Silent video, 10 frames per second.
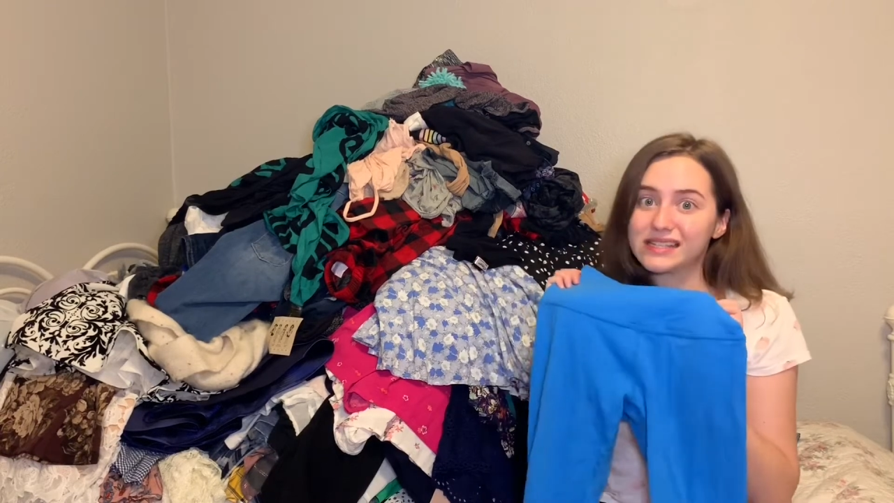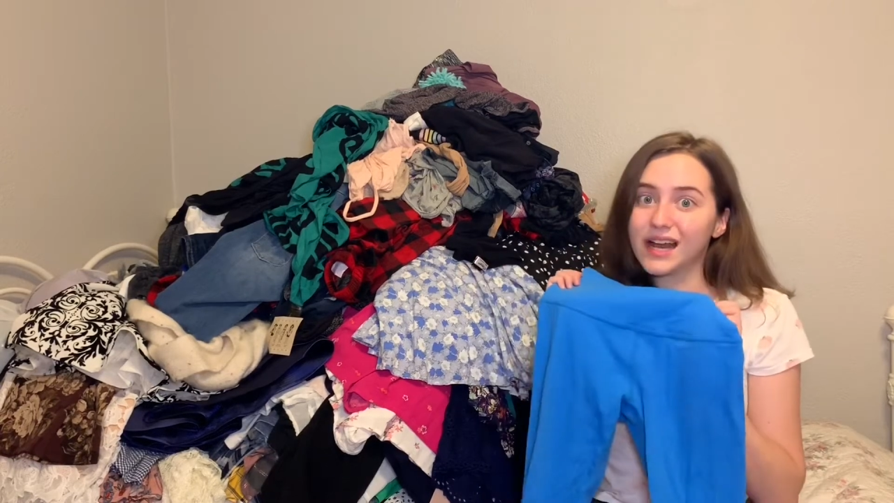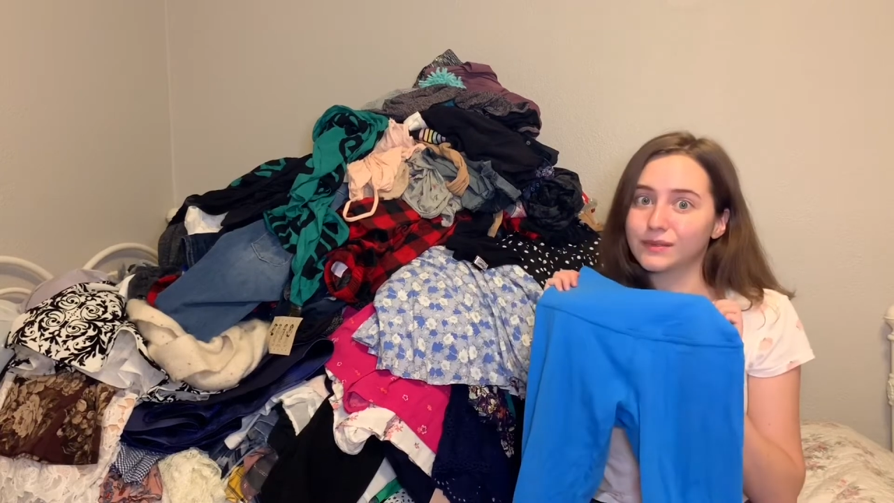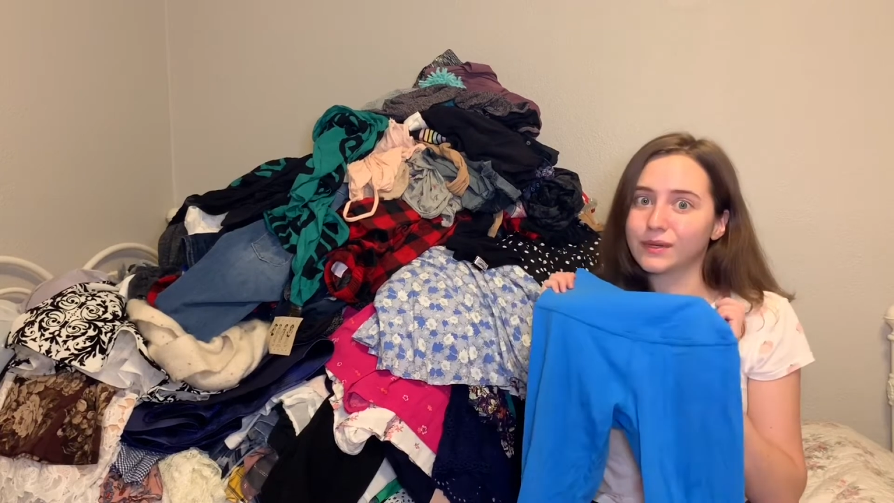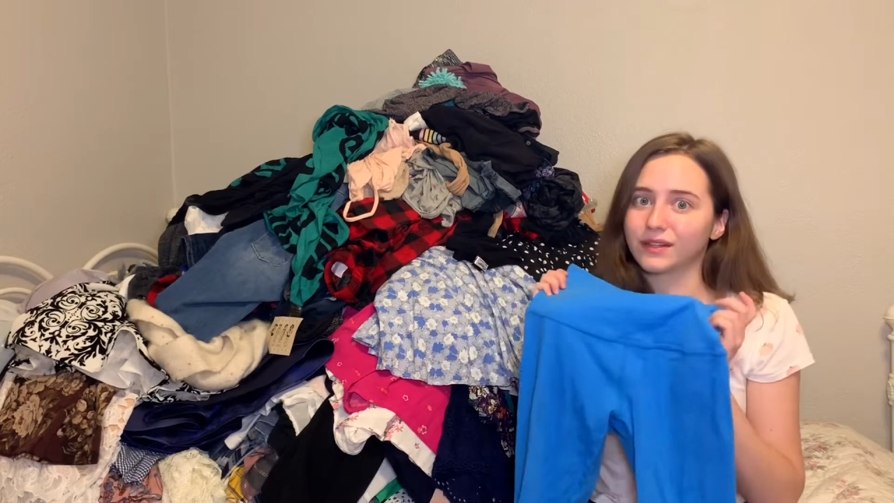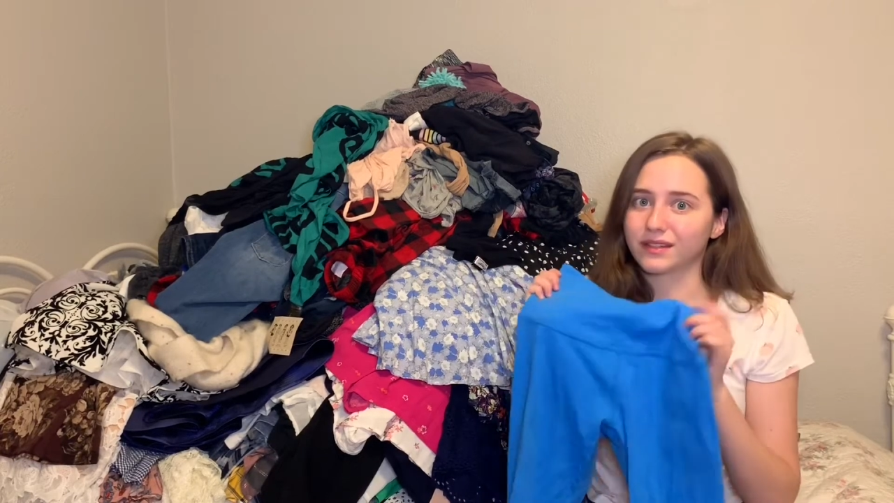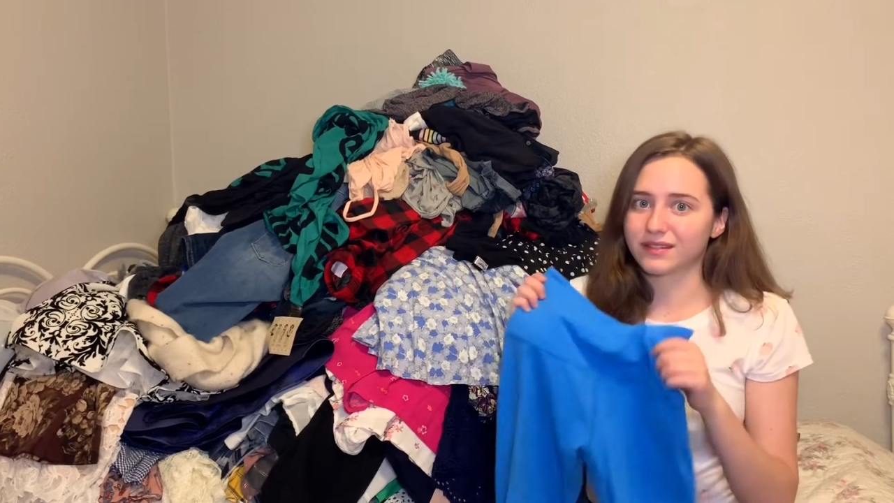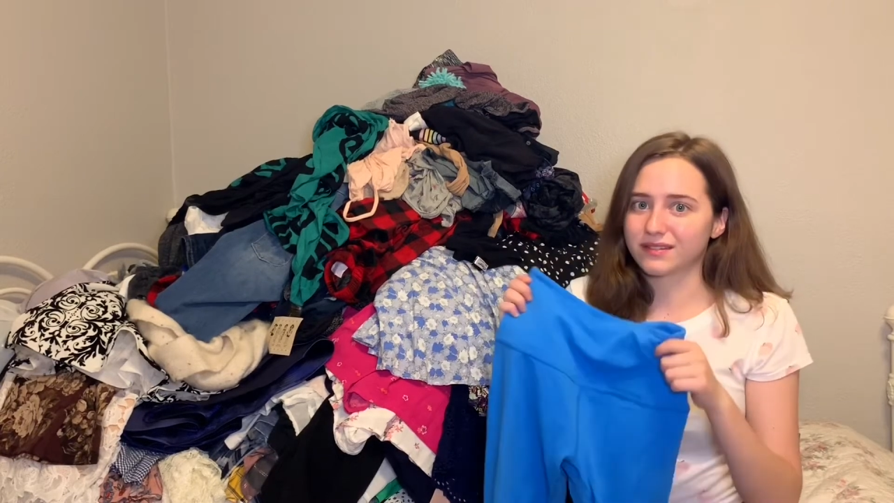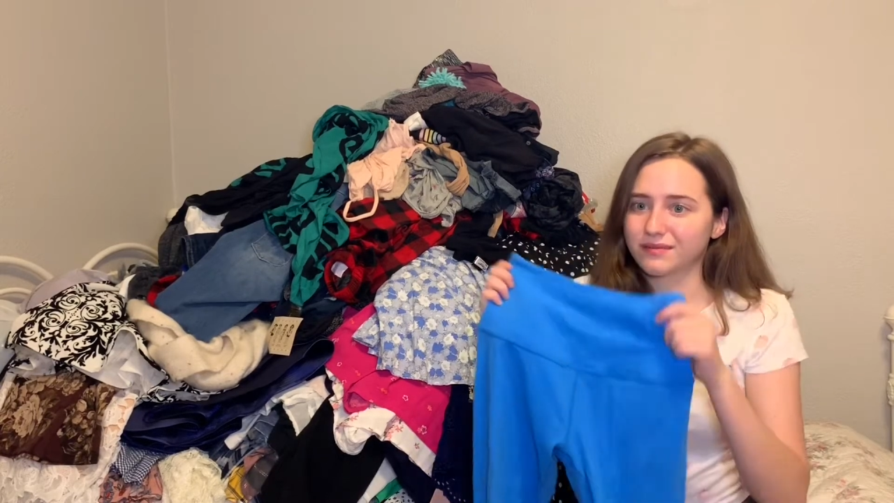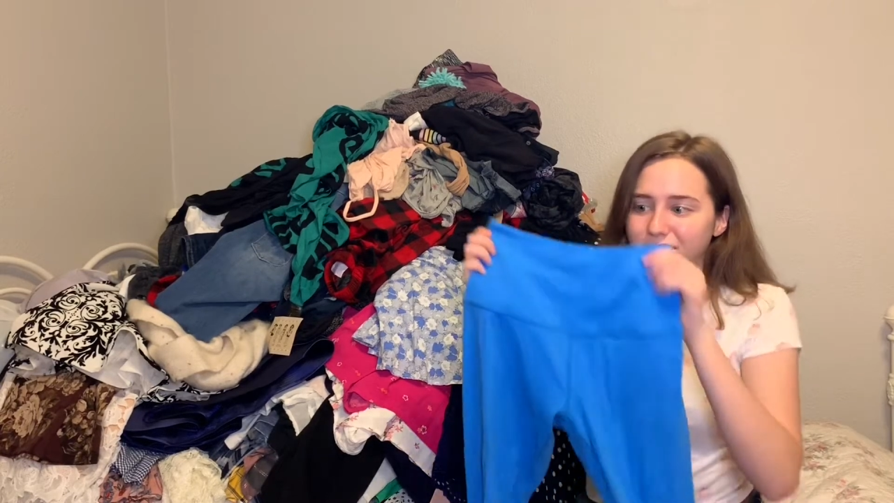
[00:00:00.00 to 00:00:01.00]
I wear this